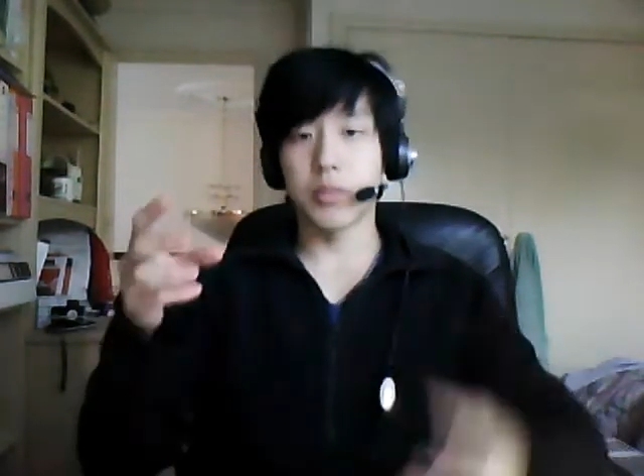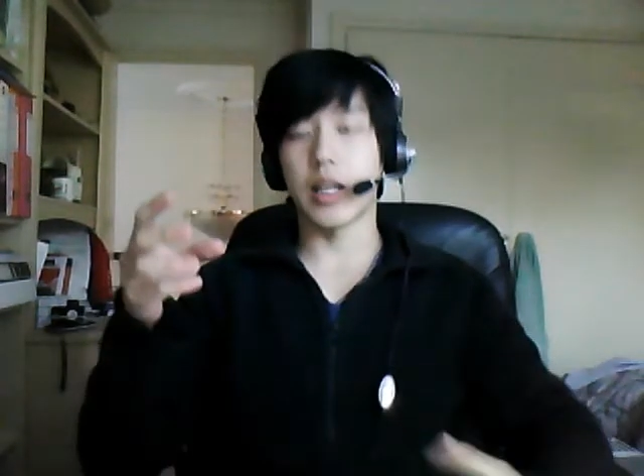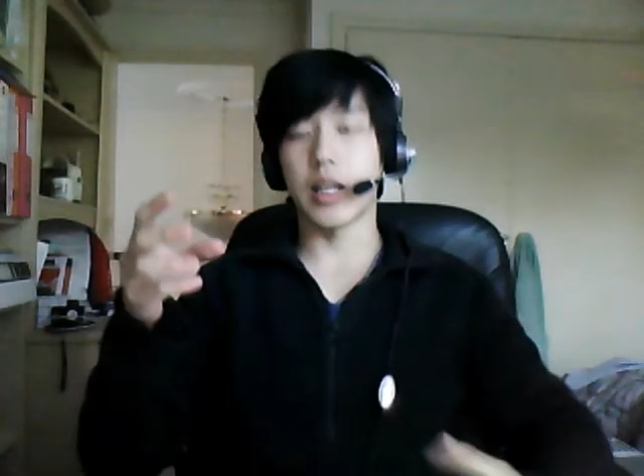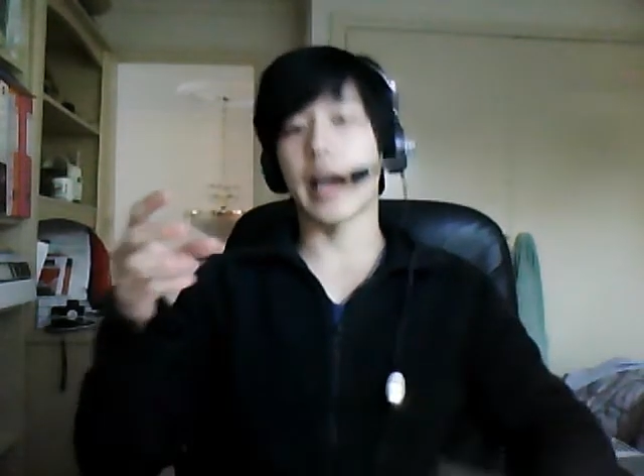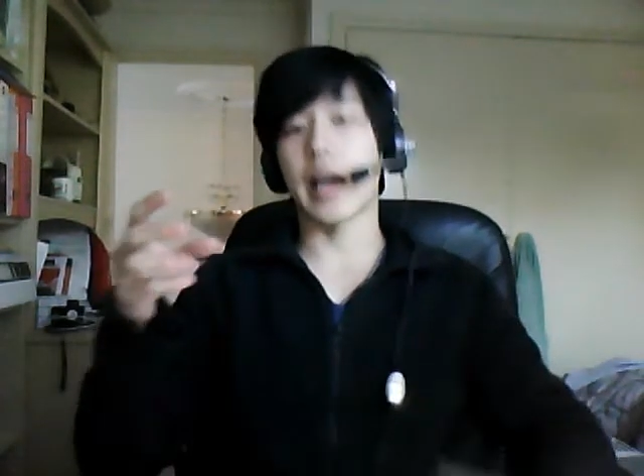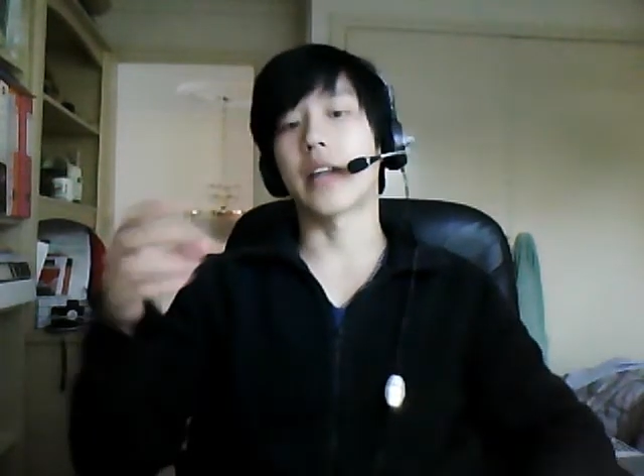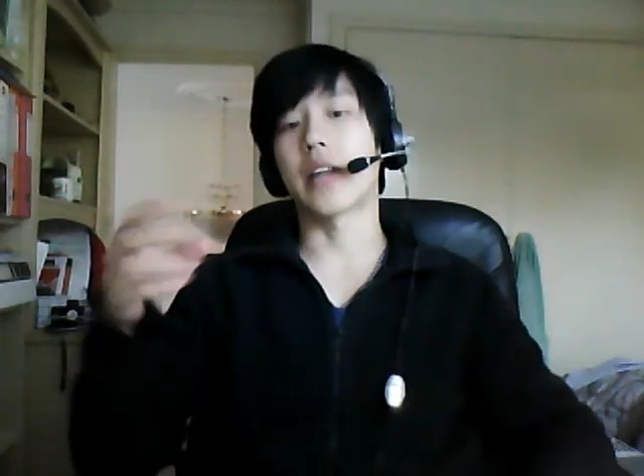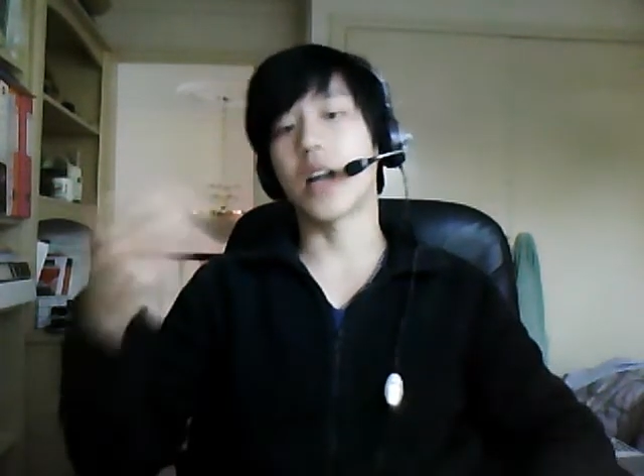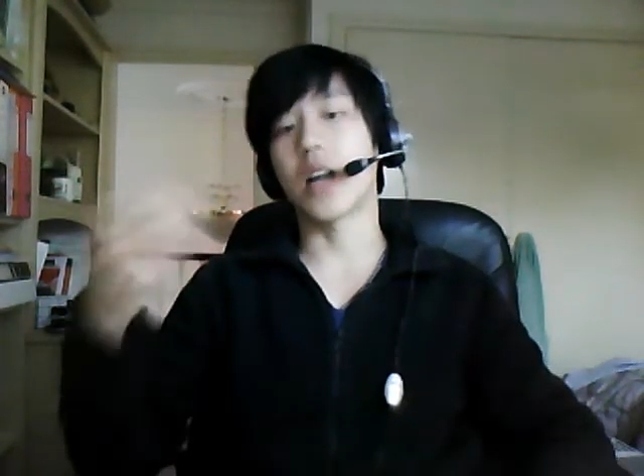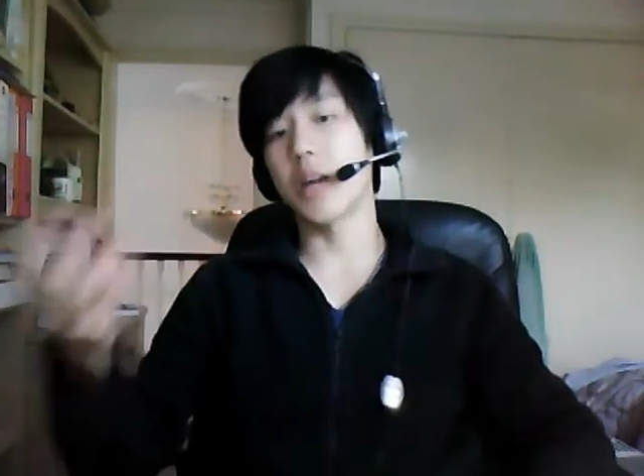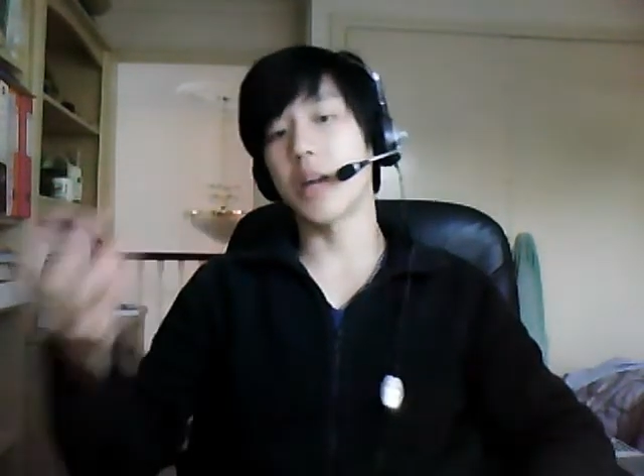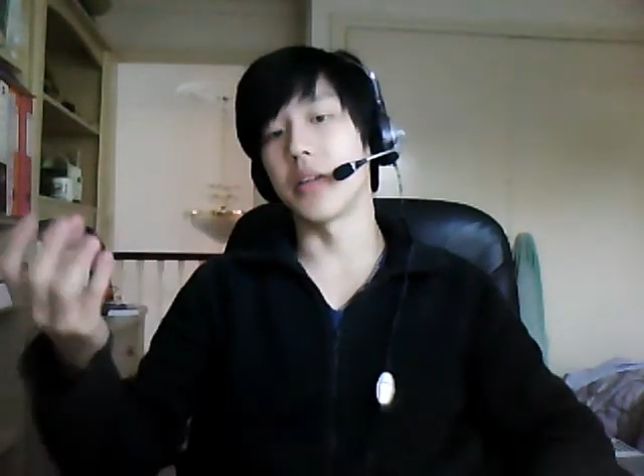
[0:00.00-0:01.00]
they add
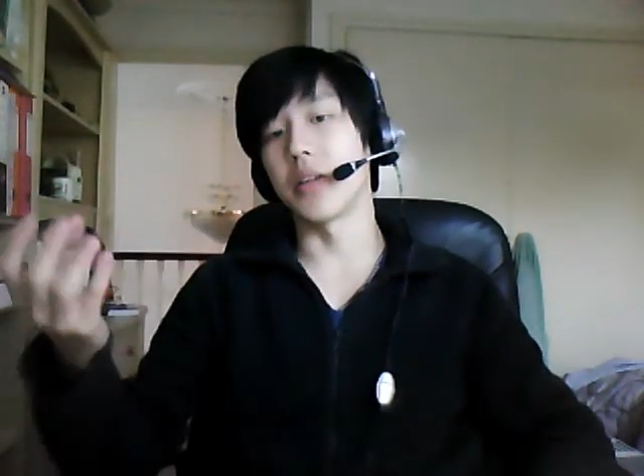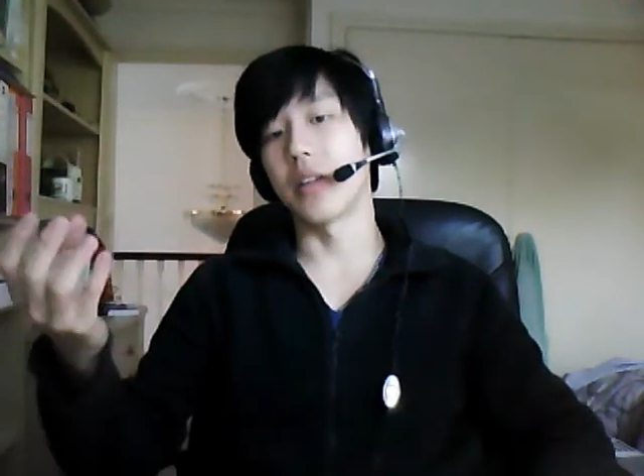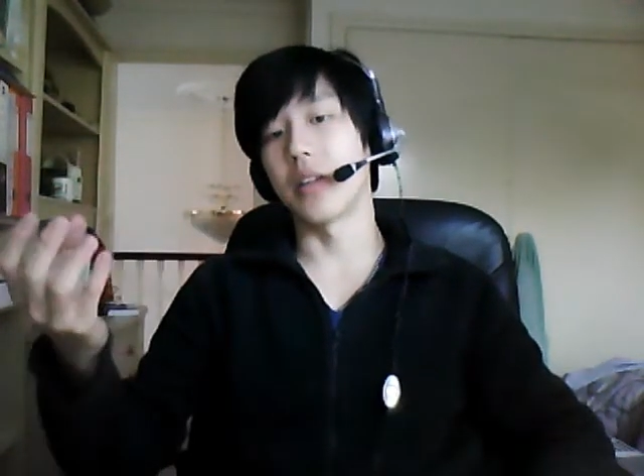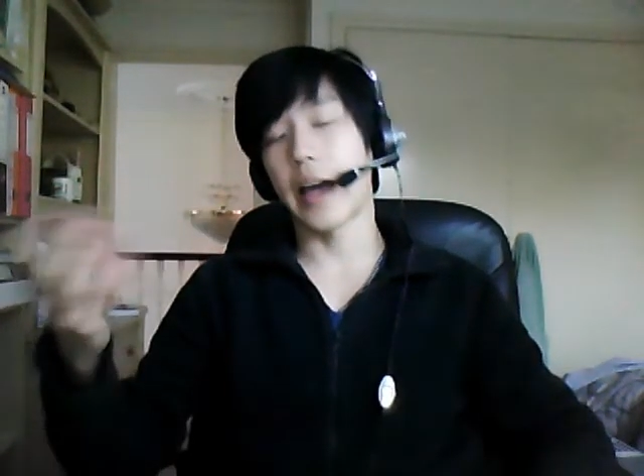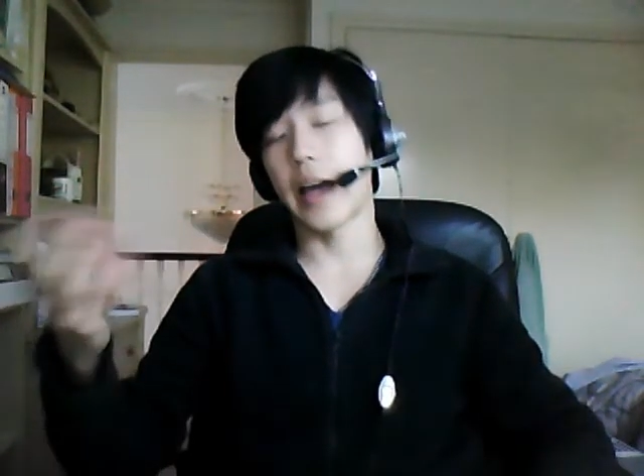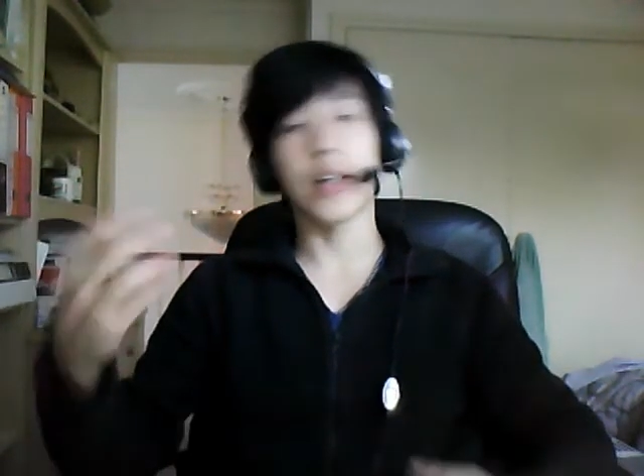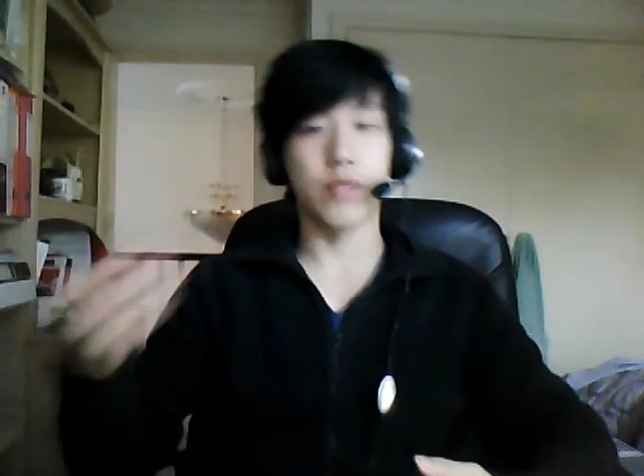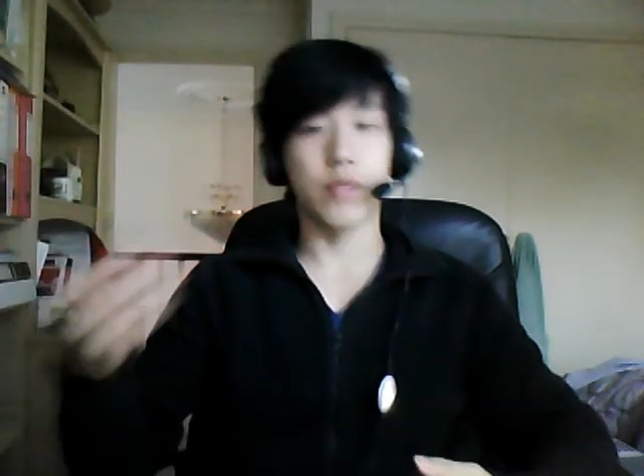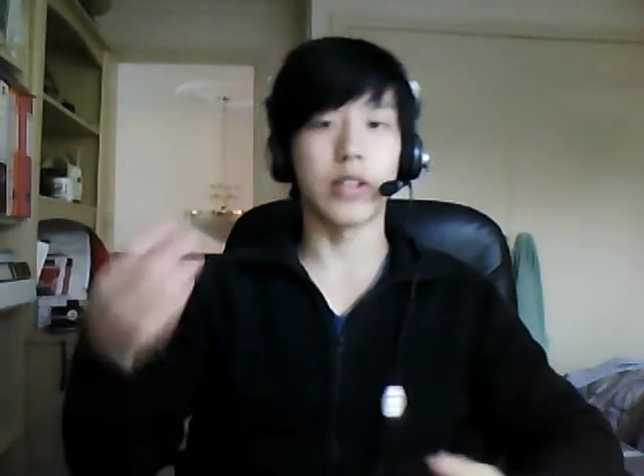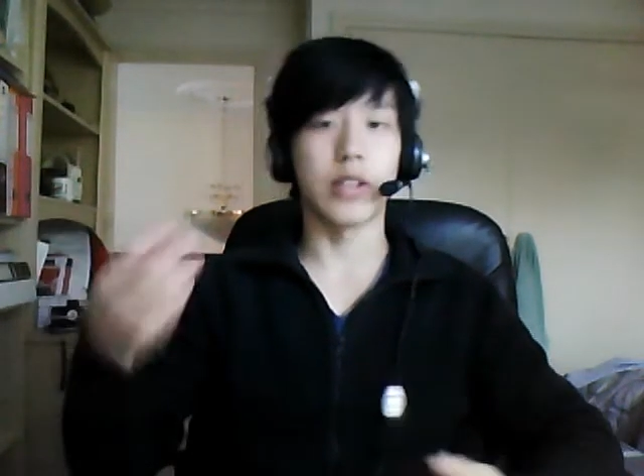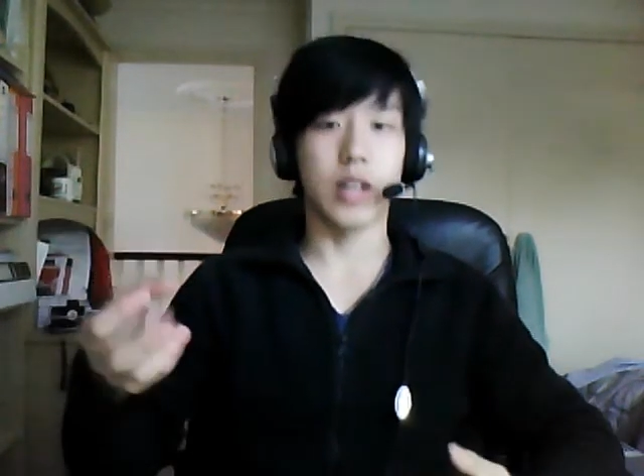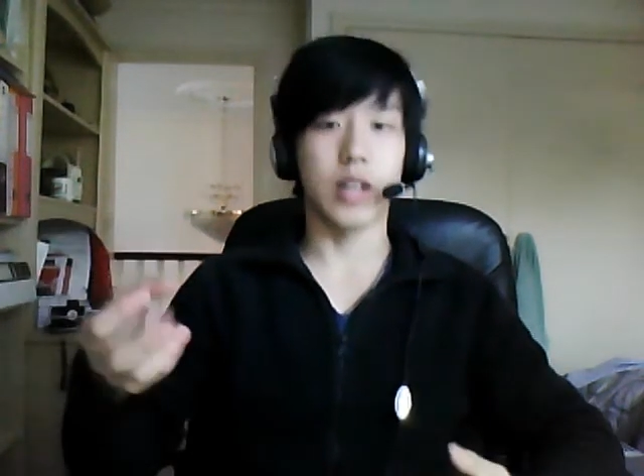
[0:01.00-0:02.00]
carbon,
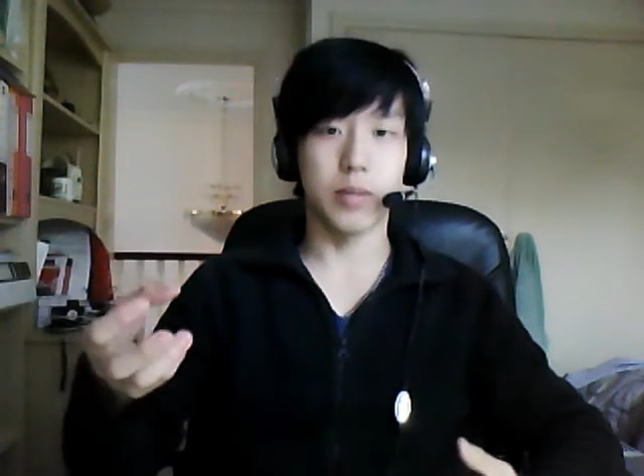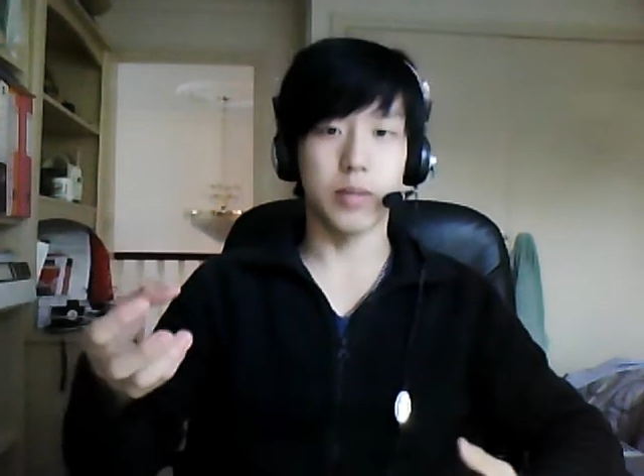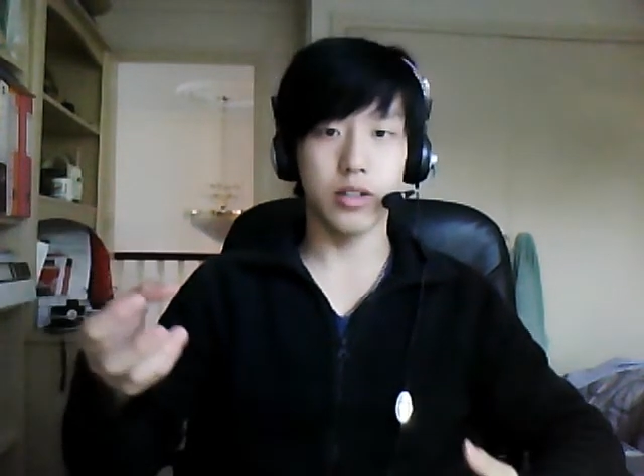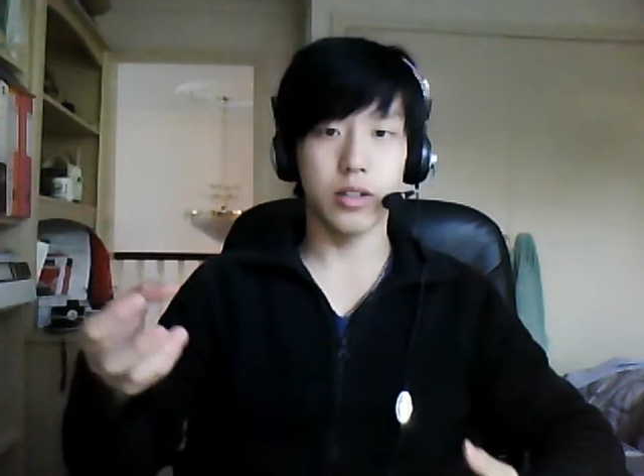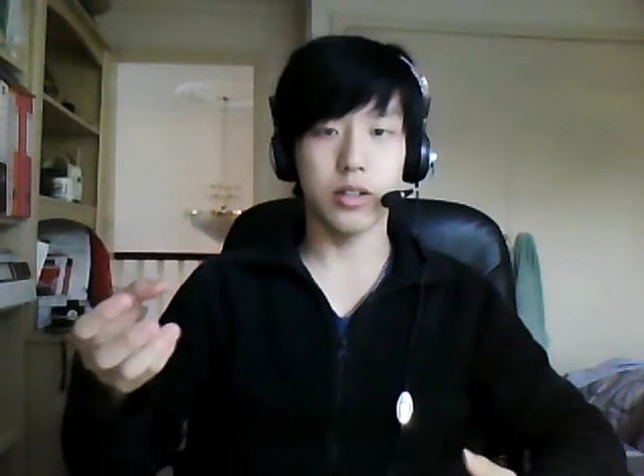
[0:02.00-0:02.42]
activated carbon,